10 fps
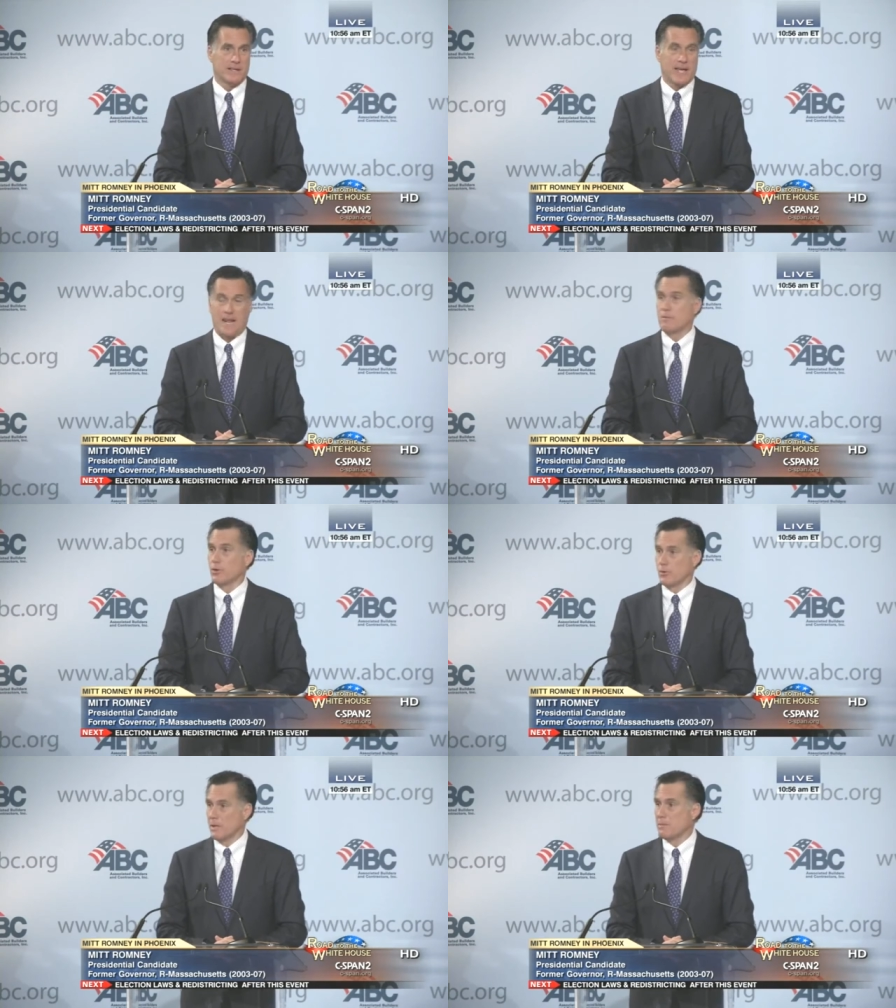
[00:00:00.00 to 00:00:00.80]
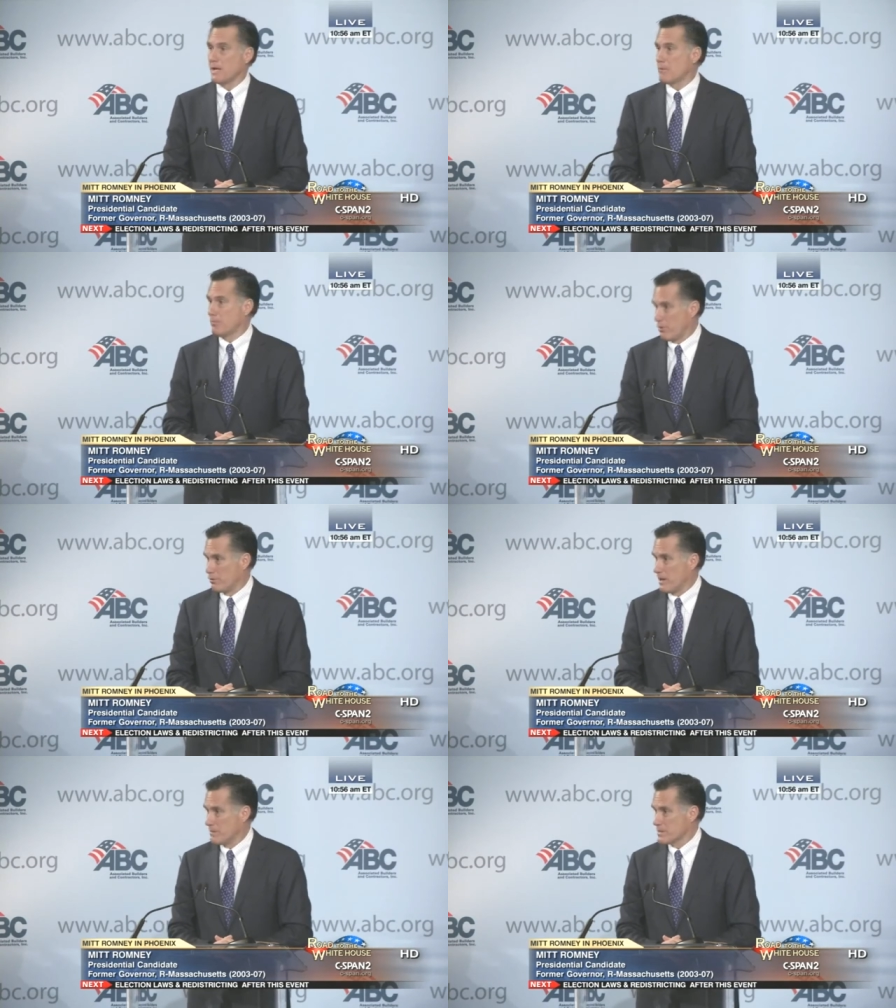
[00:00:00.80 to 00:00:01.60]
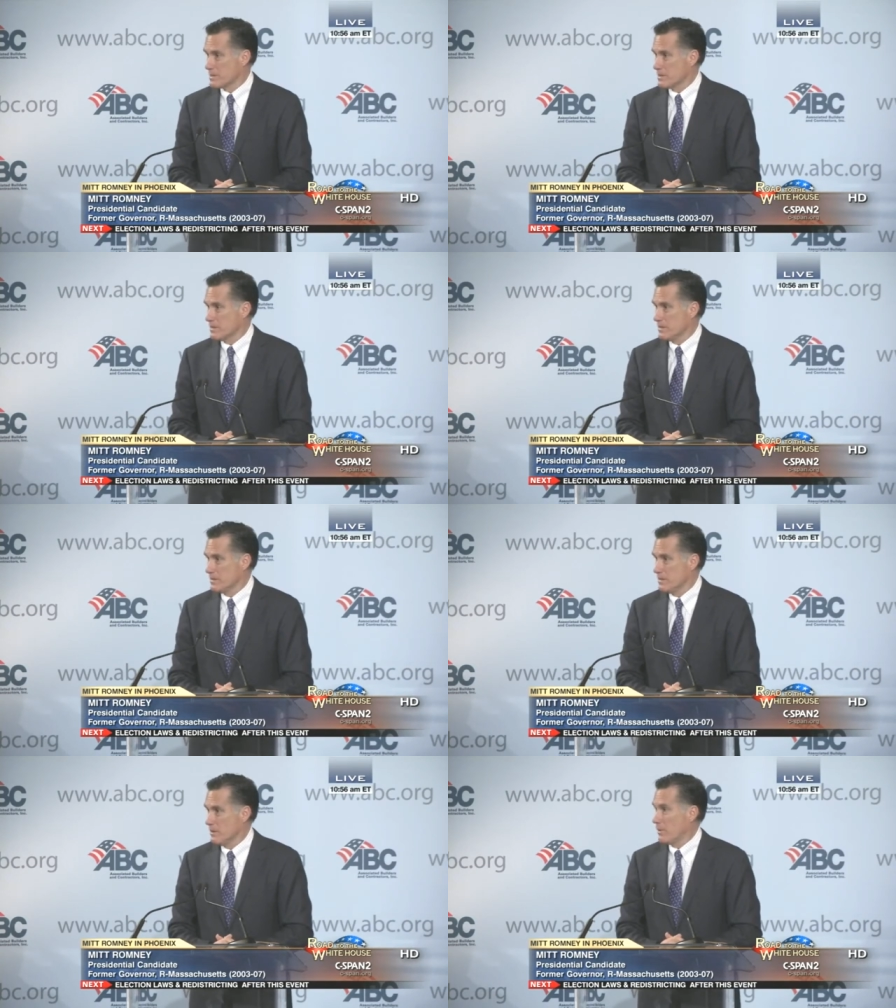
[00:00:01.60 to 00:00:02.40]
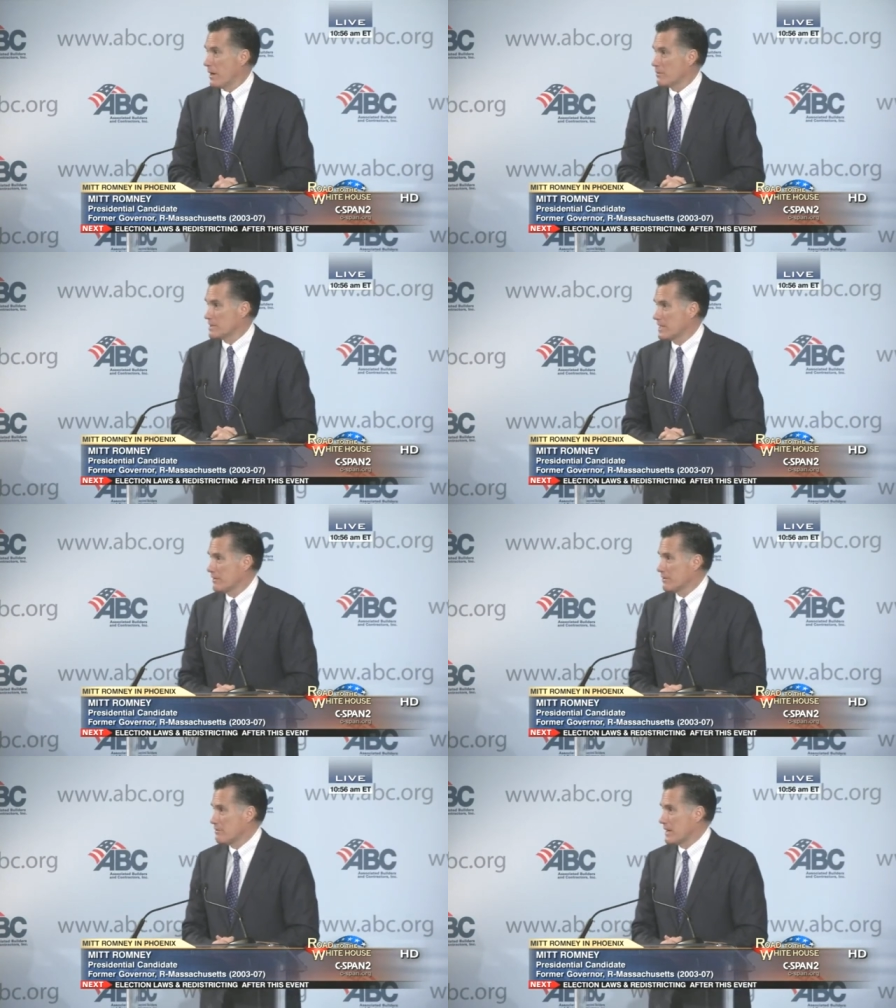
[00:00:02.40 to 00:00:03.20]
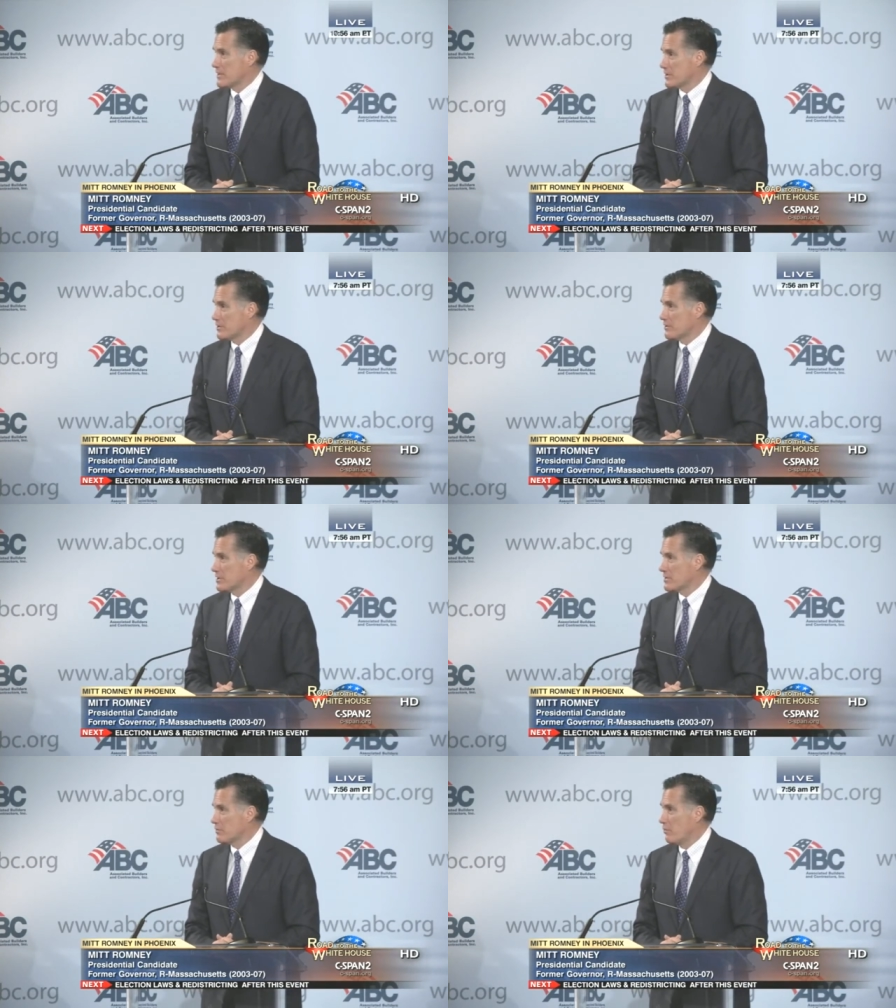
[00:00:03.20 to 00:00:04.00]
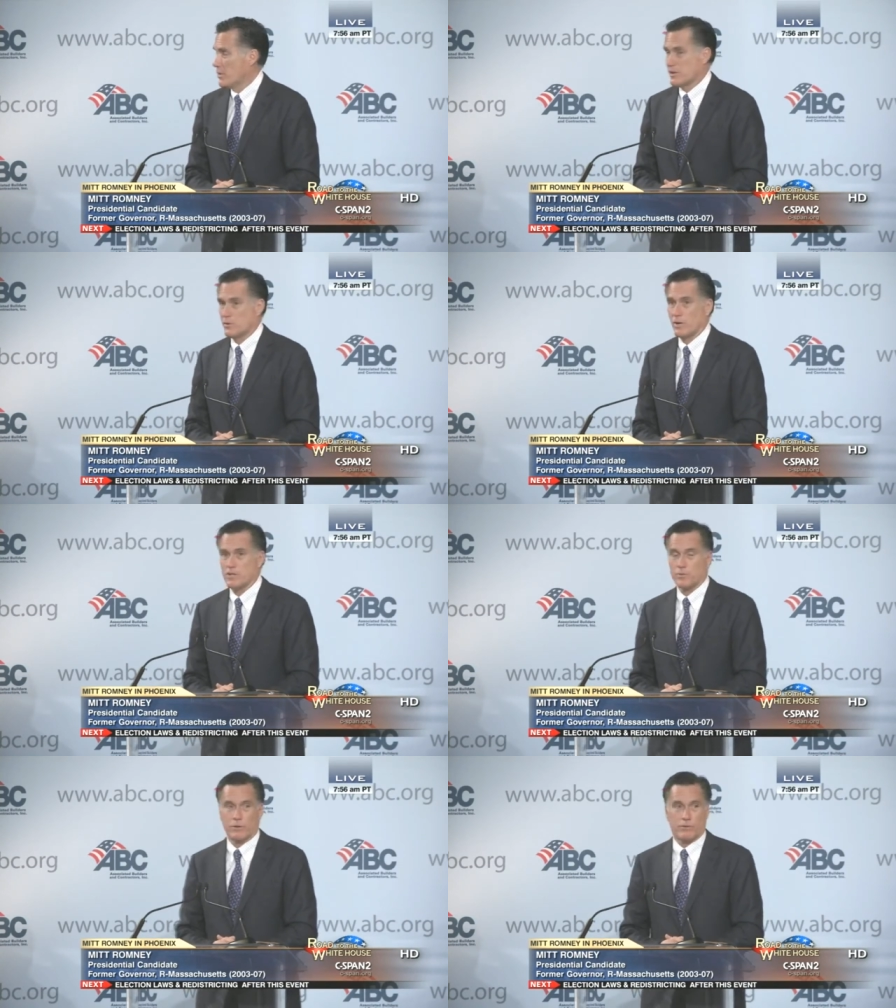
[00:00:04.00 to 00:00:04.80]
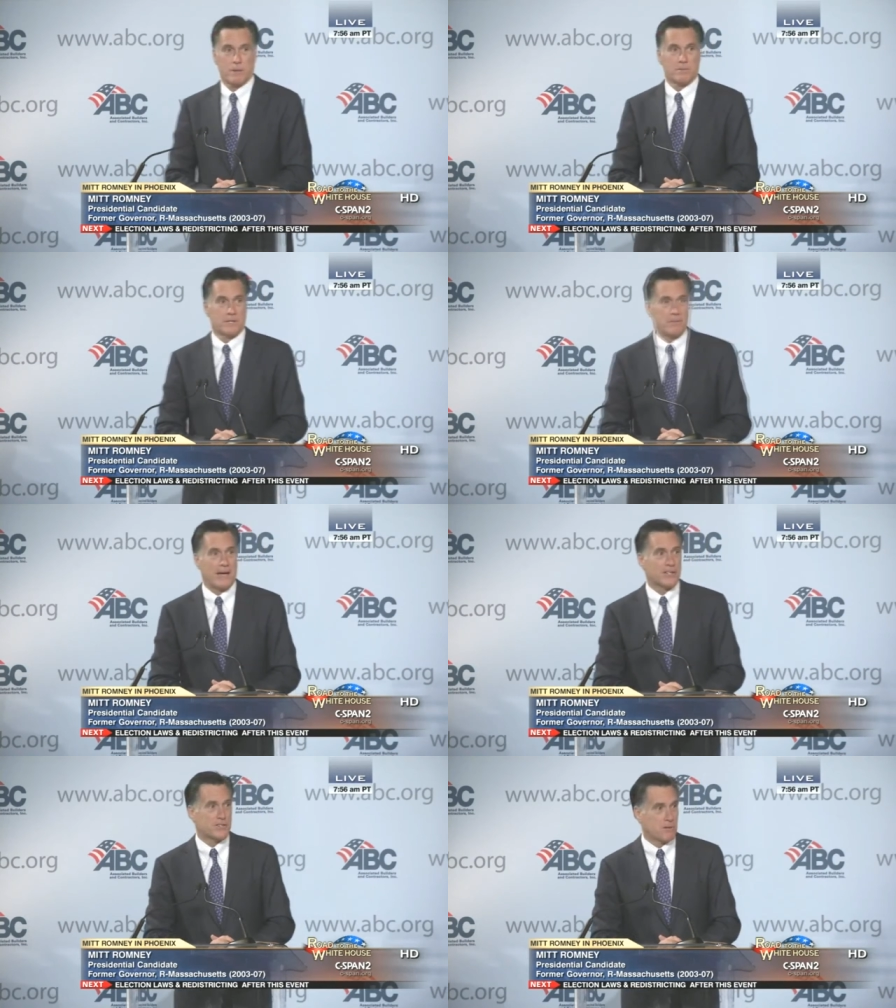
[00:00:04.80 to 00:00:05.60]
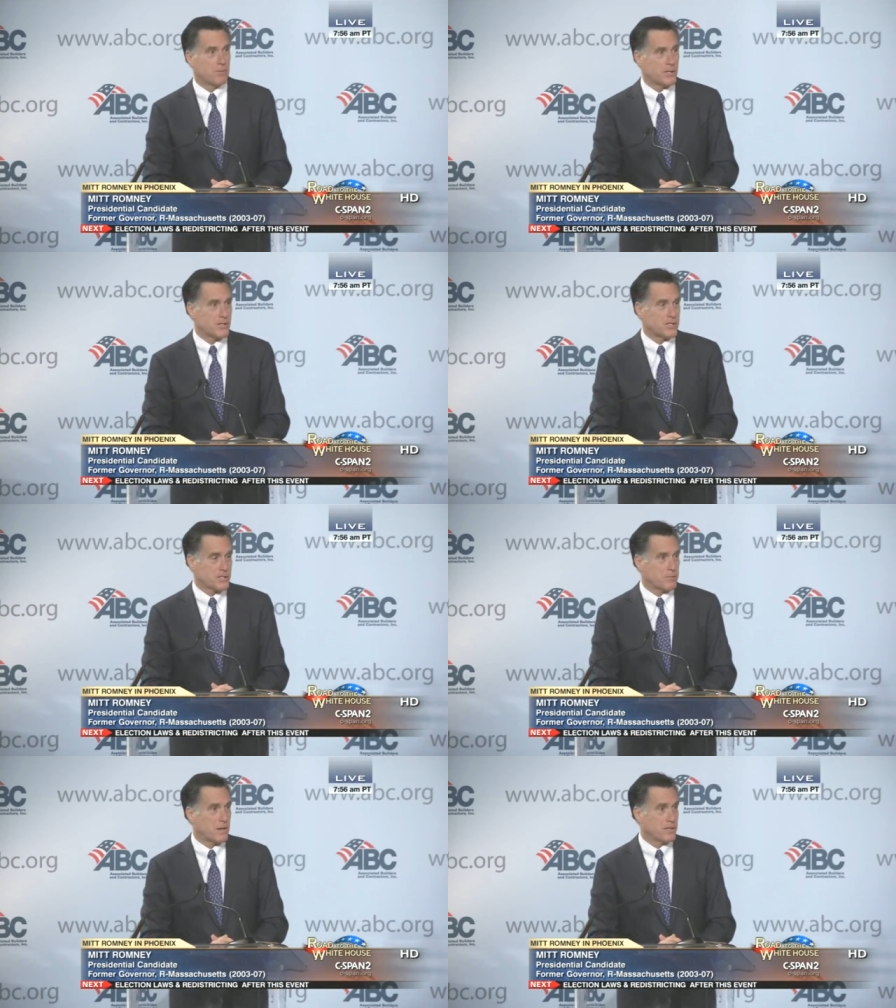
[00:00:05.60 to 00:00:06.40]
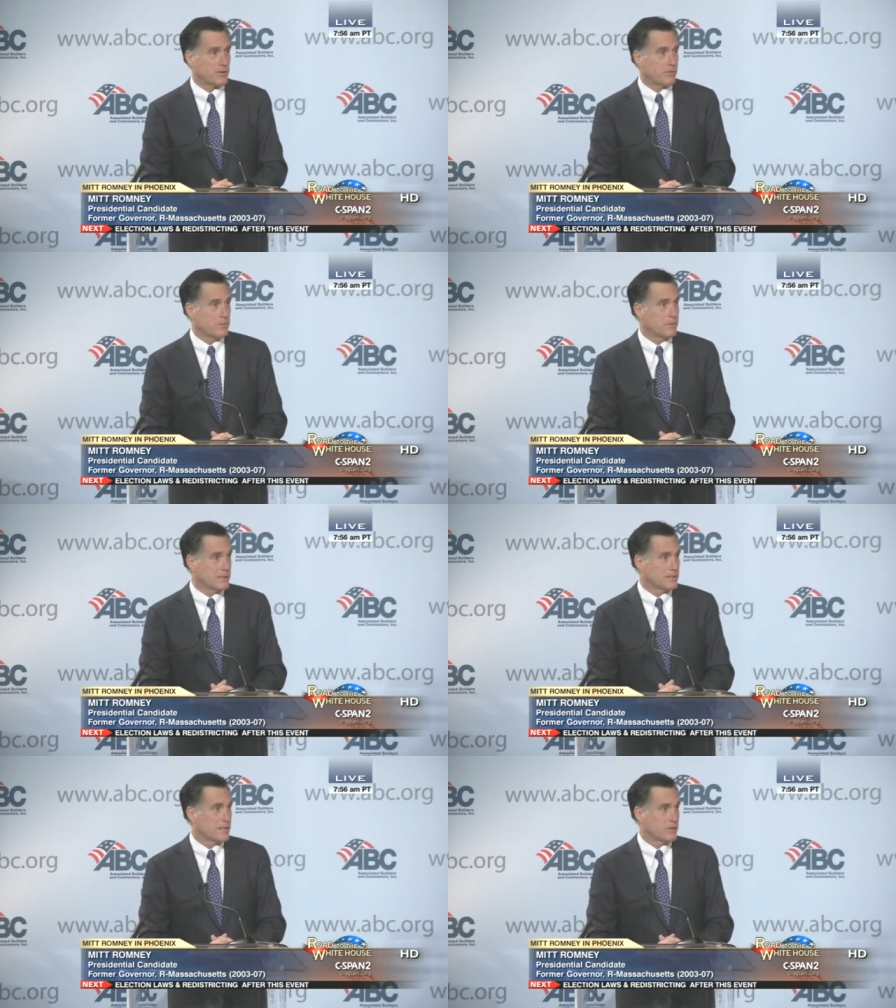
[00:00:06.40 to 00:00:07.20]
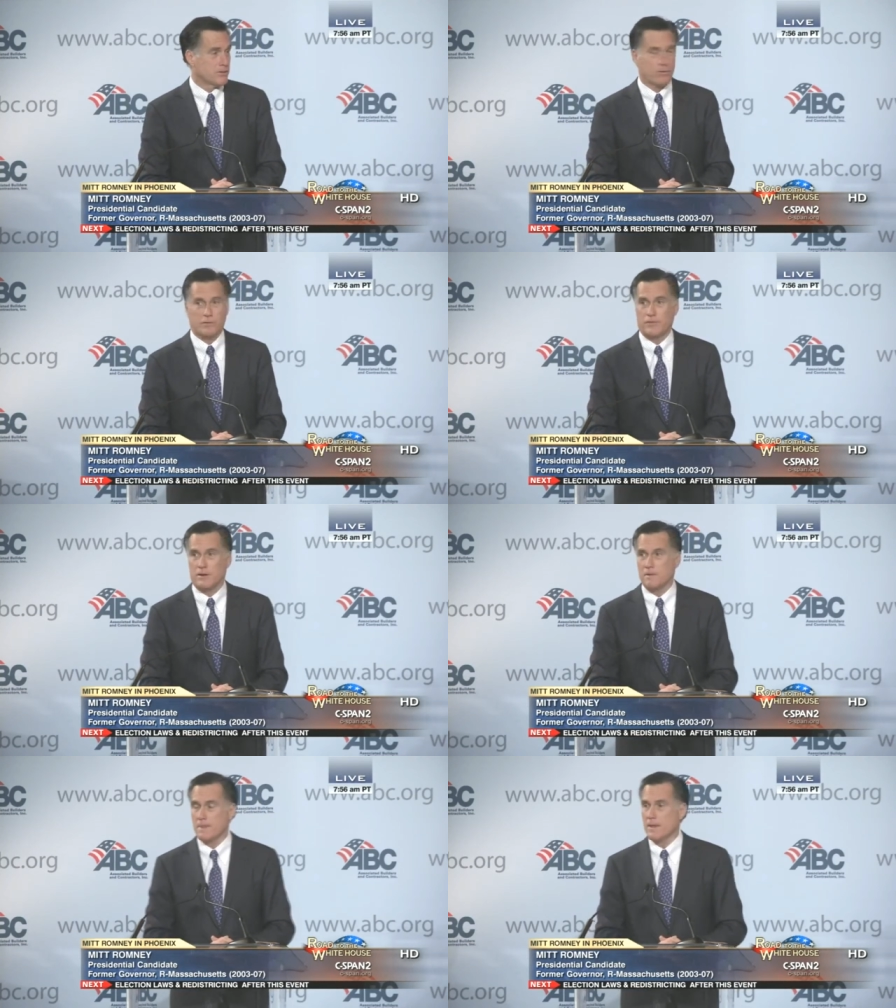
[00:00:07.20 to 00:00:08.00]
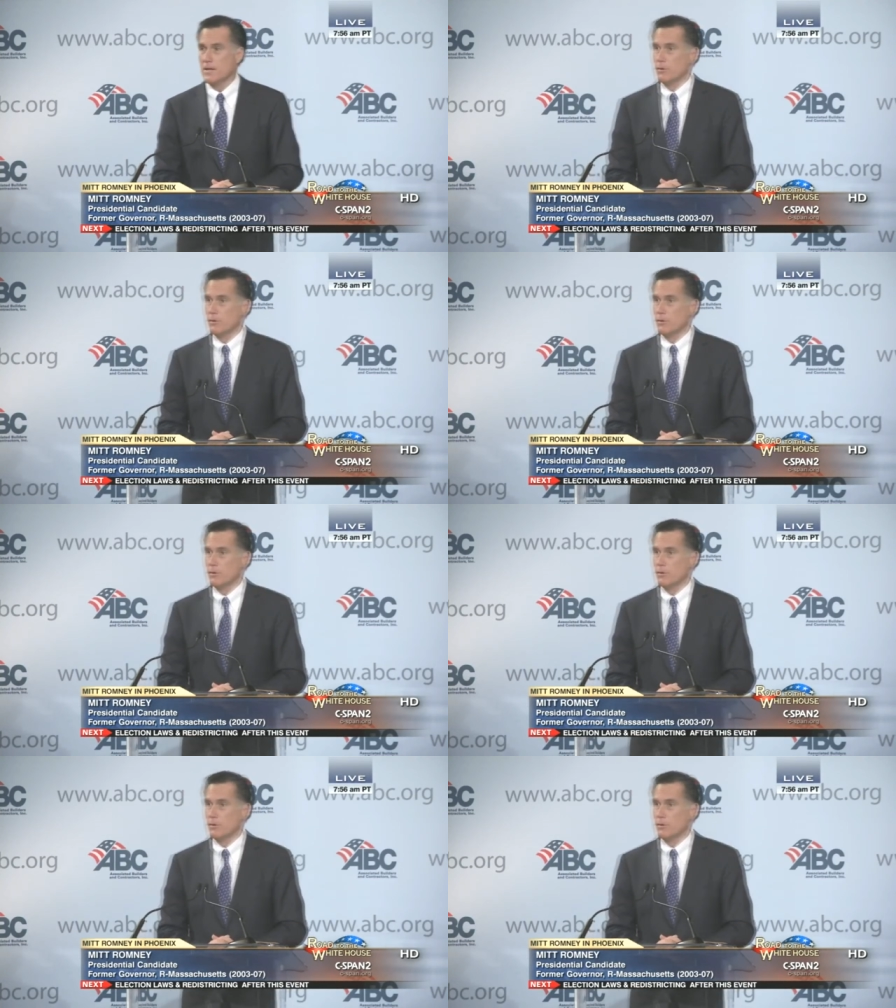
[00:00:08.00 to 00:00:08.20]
And I'm going to eliminate programs. When I was governor of Massachusetts, one of the ways we were able to balance our budget, despite a $3 billion shortfall,